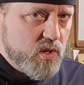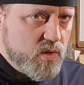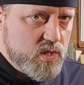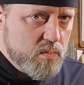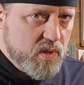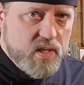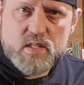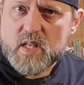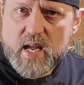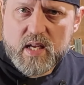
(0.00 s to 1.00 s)
to notice the blade
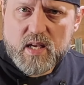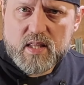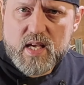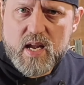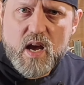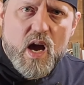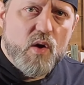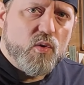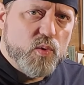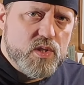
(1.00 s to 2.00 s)
sliding like that, I
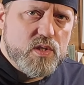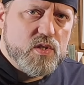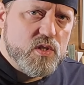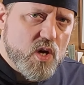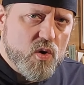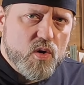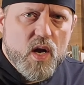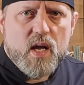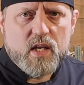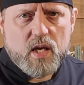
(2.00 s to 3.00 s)
will rinse the stone
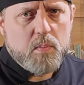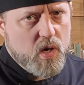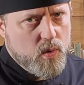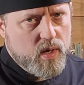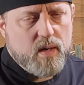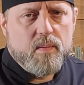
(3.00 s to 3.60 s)
and keep going.